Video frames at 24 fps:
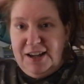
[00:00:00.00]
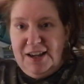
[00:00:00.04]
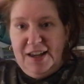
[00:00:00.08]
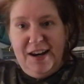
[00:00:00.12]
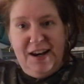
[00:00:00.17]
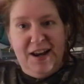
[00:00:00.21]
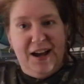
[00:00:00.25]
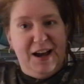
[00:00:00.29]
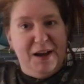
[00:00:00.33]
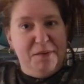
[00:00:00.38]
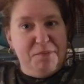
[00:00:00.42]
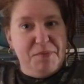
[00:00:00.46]

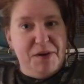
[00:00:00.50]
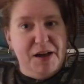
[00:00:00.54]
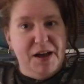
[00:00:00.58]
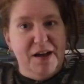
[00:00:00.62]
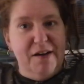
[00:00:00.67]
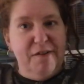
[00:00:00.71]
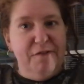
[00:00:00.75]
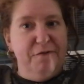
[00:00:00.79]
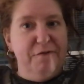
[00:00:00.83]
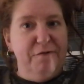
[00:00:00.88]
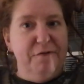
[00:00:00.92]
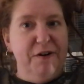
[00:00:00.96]
and I'm
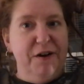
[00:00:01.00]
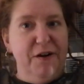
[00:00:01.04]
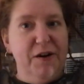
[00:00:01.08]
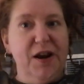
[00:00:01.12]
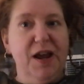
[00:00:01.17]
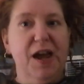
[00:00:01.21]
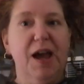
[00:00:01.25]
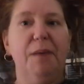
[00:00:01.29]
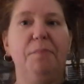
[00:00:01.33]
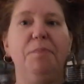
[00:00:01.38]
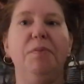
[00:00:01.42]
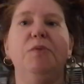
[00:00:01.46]

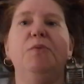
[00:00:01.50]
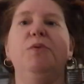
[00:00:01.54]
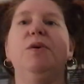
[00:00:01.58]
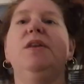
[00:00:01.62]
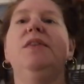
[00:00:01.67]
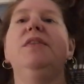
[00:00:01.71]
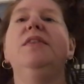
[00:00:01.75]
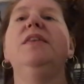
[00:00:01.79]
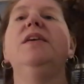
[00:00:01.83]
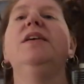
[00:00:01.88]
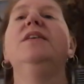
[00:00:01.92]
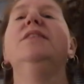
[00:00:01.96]
very happy with